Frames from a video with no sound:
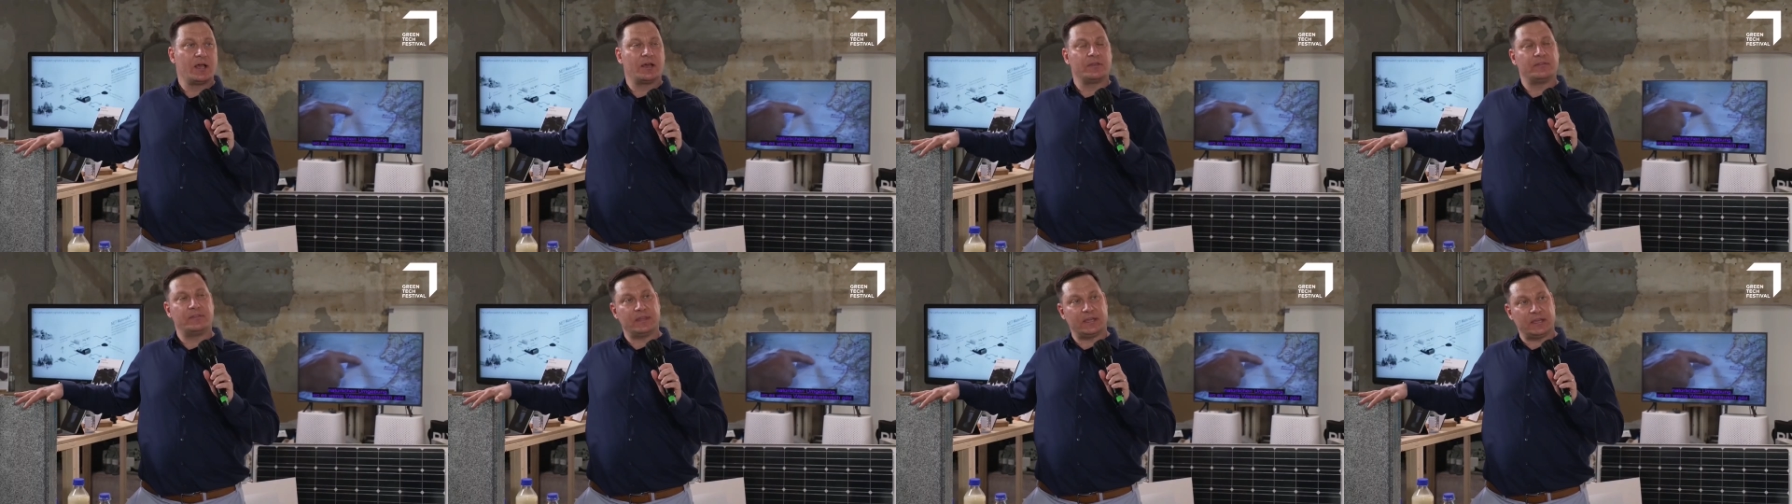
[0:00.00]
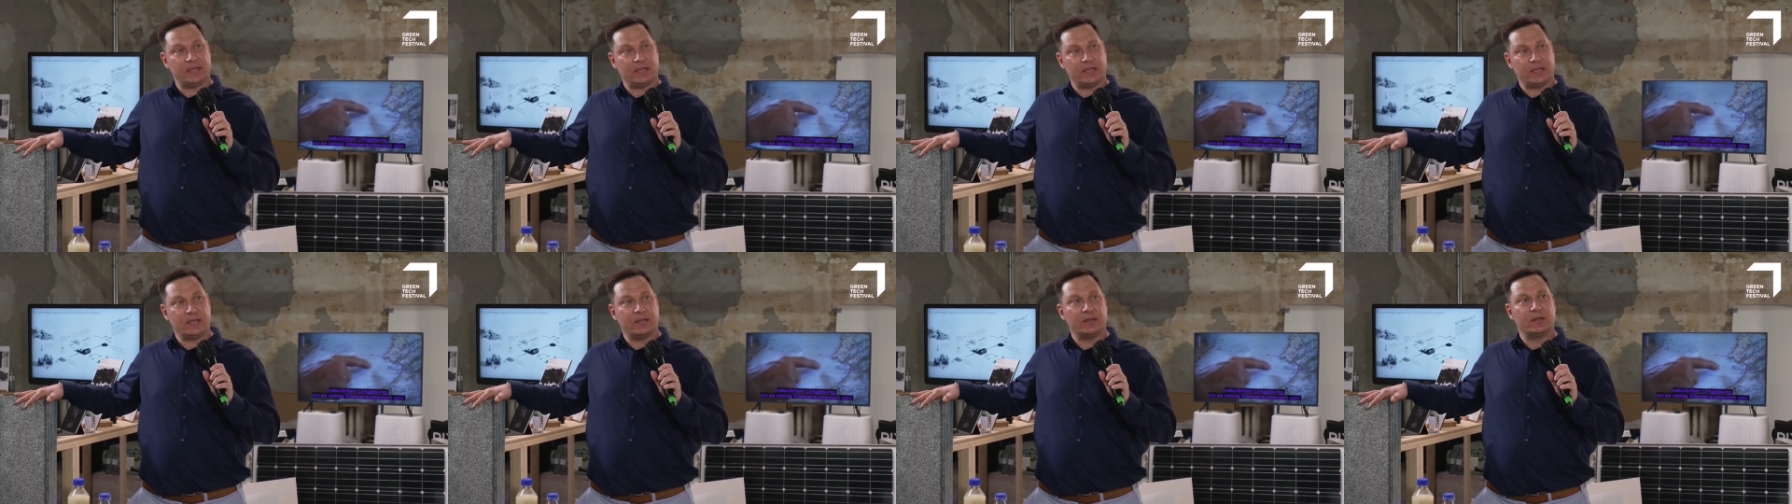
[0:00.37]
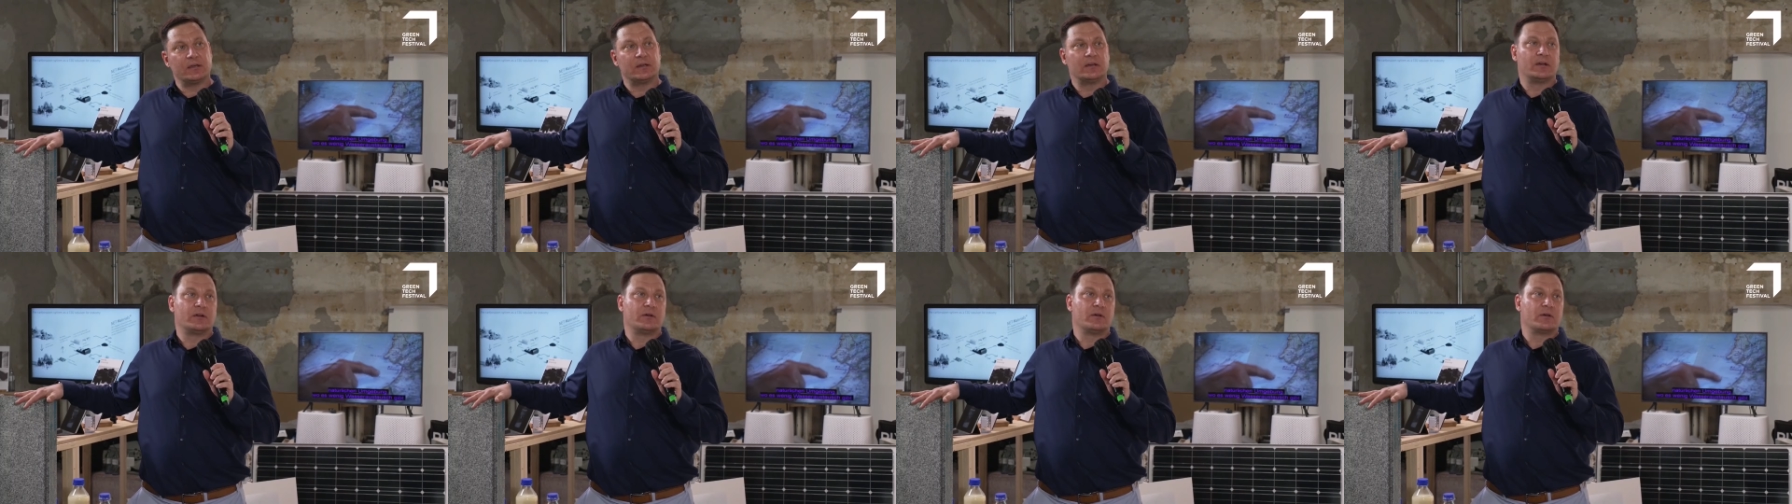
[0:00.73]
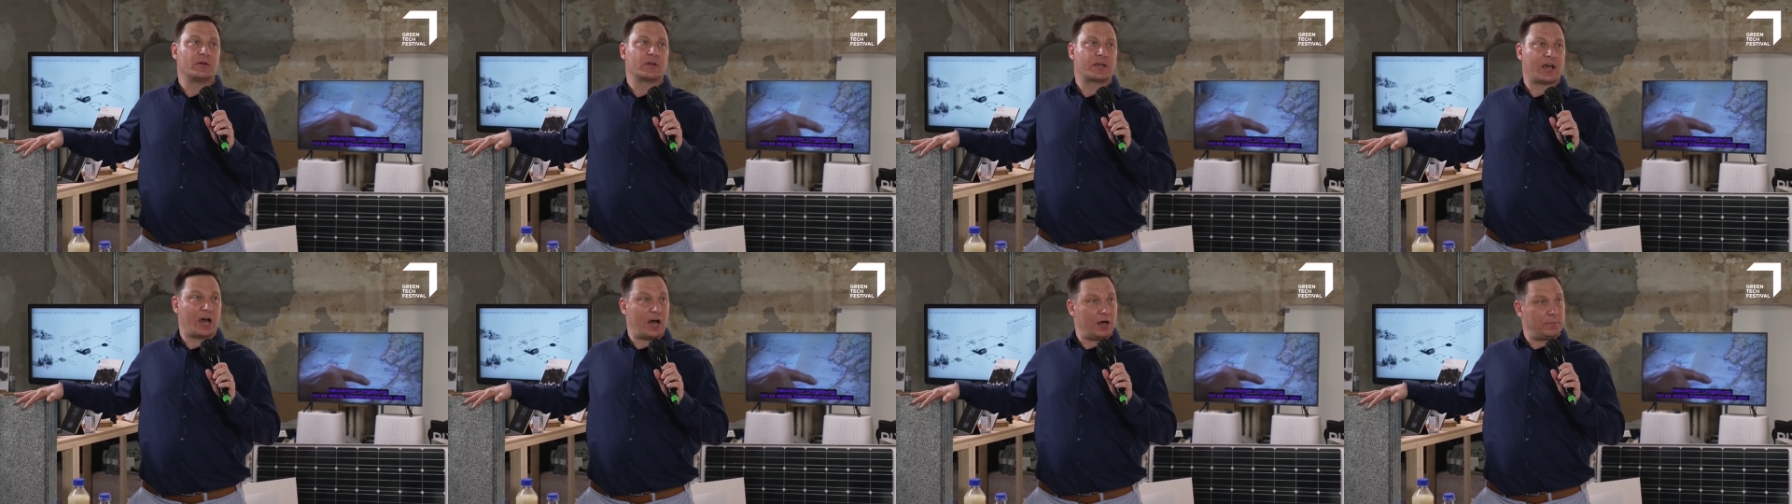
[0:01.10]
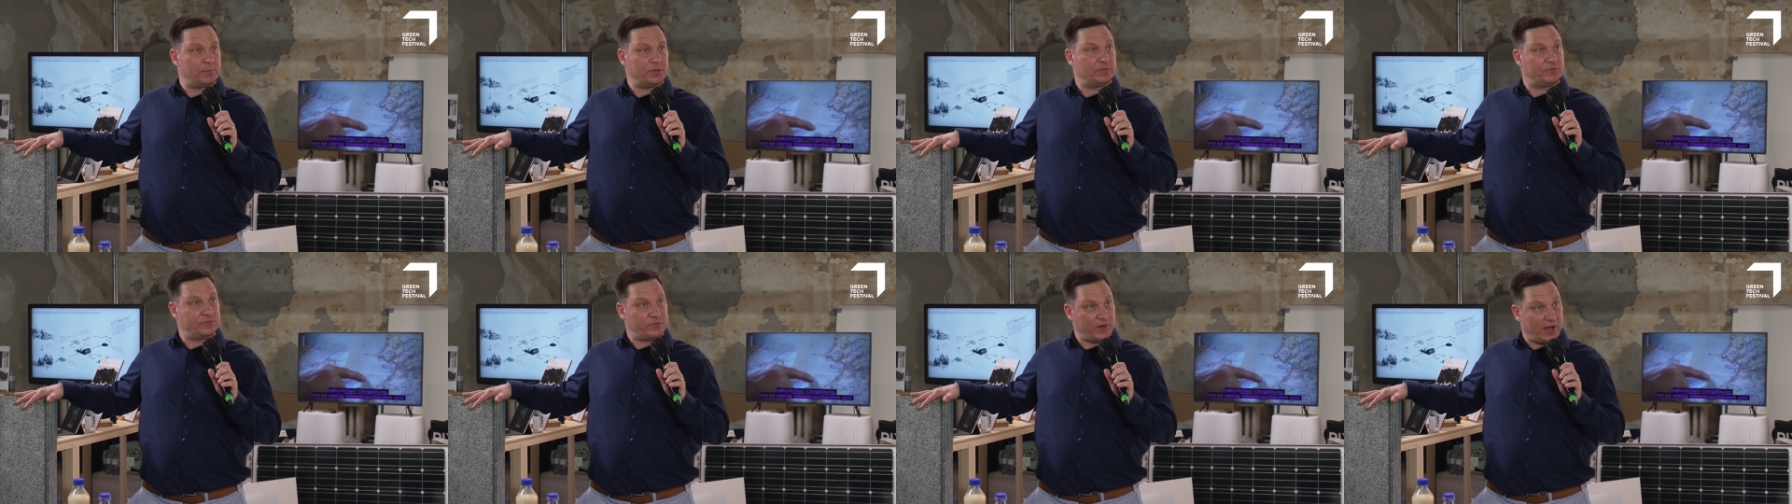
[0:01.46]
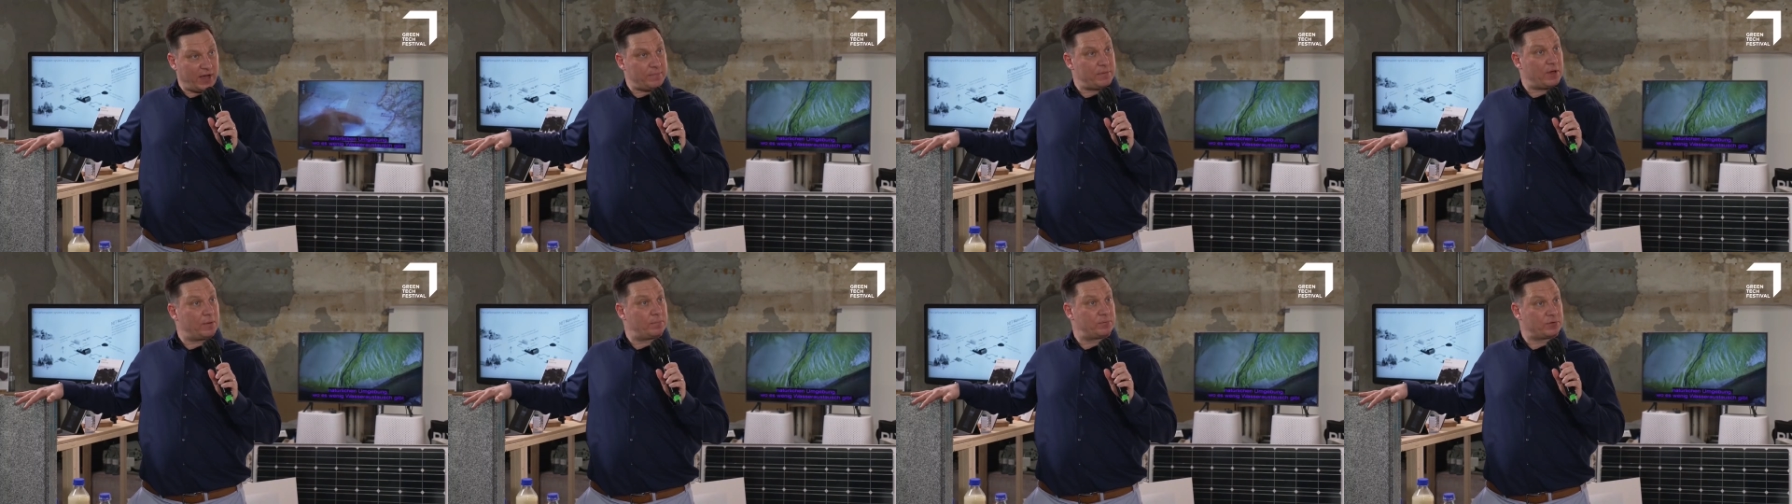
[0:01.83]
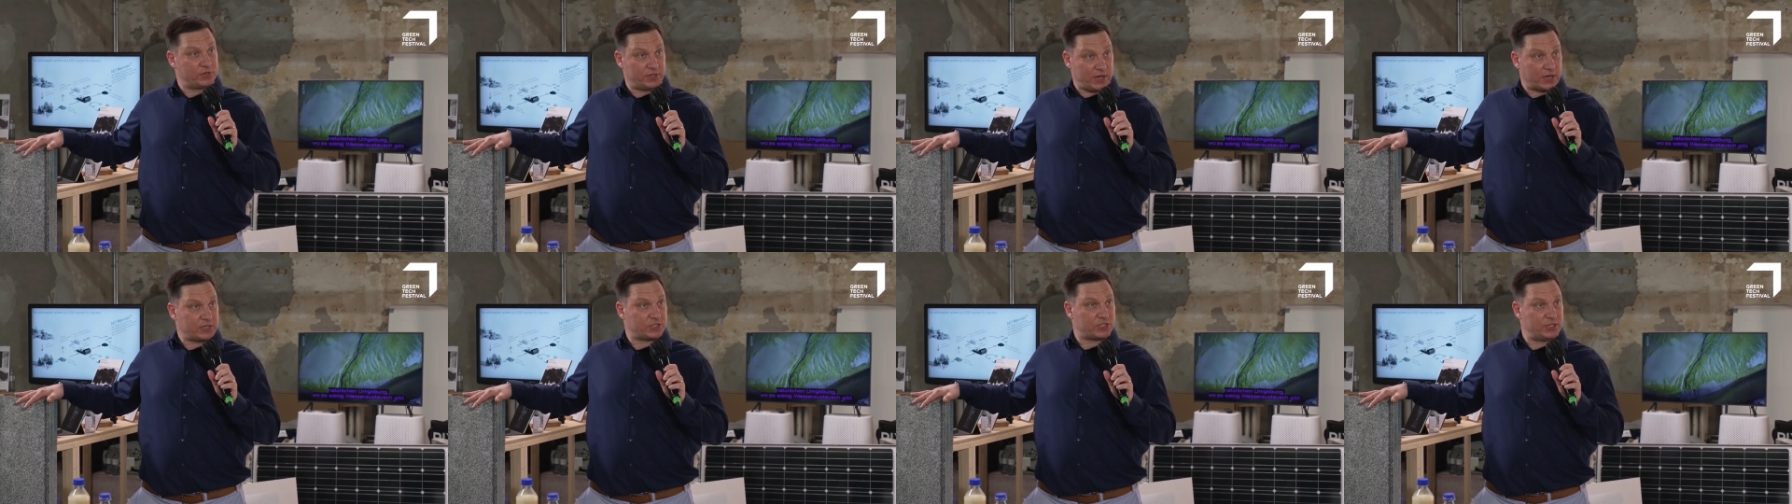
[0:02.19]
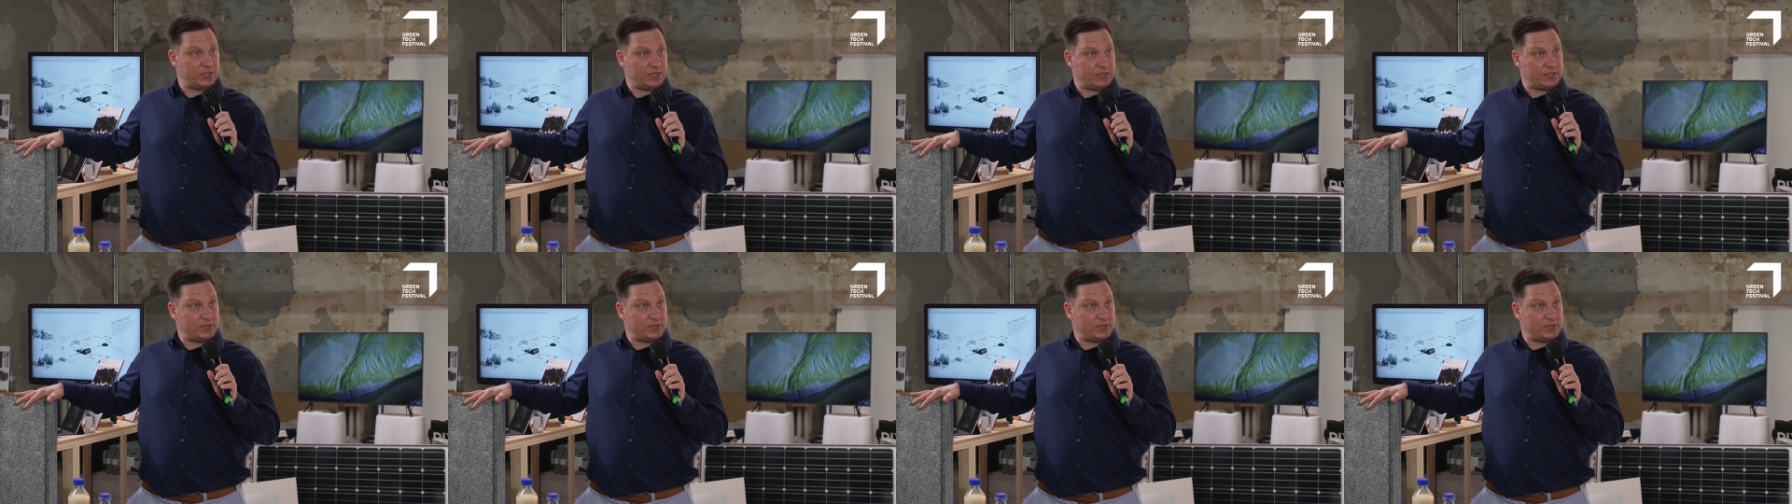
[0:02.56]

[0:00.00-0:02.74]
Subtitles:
the carbon fiber production